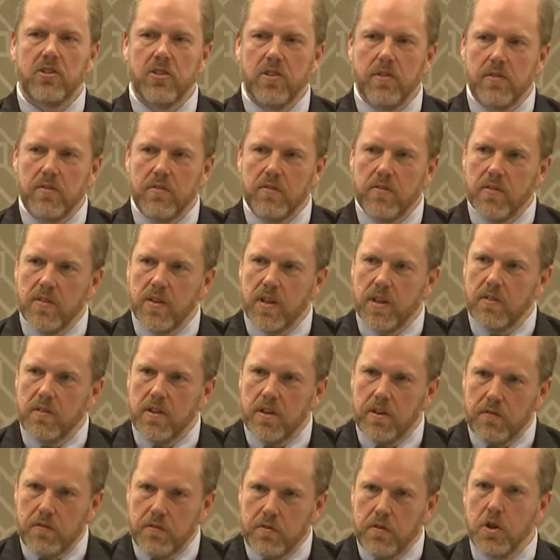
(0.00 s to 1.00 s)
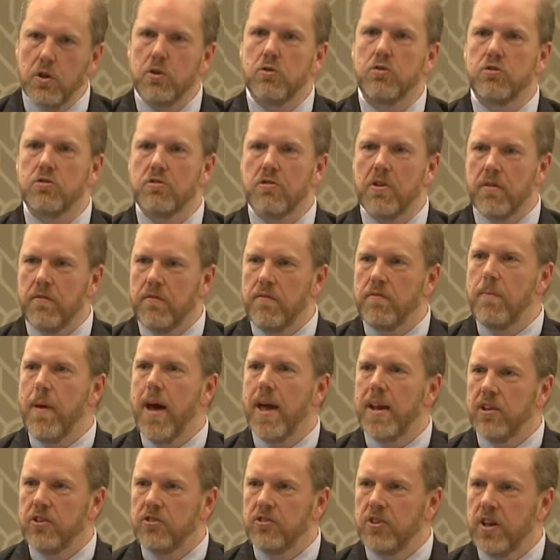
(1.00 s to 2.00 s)
the, the, the future of
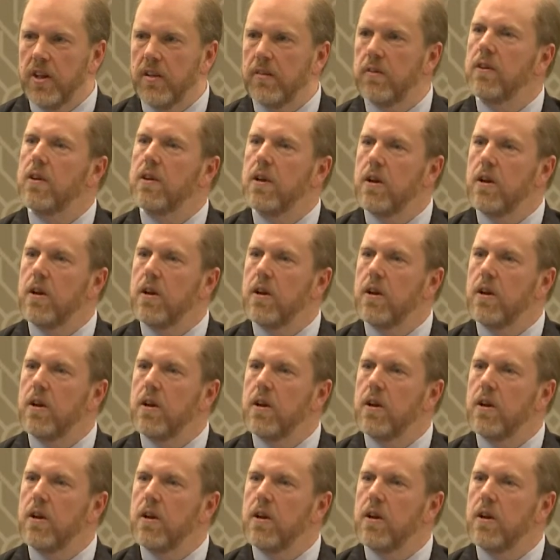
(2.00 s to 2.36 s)
medicine